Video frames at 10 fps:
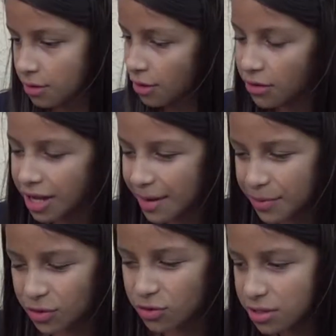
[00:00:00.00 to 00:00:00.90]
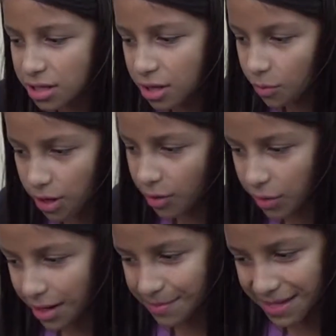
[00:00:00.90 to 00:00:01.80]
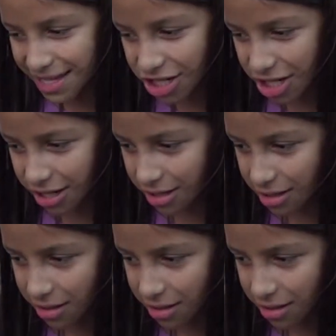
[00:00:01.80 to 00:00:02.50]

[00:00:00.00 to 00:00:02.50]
Okay, but who's gonna work when I'm teaching?